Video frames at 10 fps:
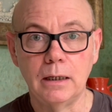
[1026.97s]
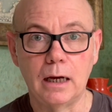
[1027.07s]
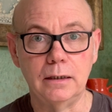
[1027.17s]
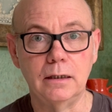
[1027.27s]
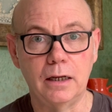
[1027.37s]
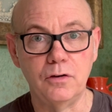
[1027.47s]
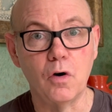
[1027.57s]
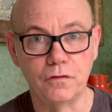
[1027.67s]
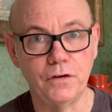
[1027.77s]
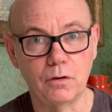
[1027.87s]
and
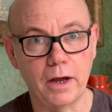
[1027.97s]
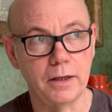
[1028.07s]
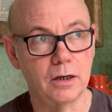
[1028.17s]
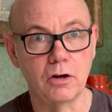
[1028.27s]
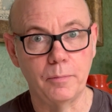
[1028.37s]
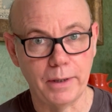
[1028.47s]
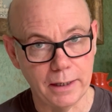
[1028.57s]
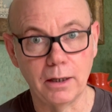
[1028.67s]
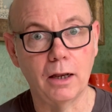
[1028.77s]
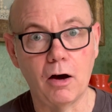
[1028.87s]
not feel like you're going to
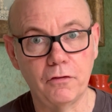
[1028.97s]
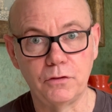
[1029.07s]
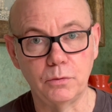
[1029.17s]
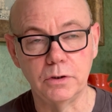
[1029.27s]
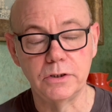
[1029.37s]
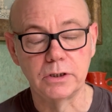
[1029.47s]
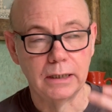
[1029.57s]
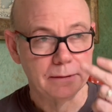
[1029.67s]
be ill afterwards.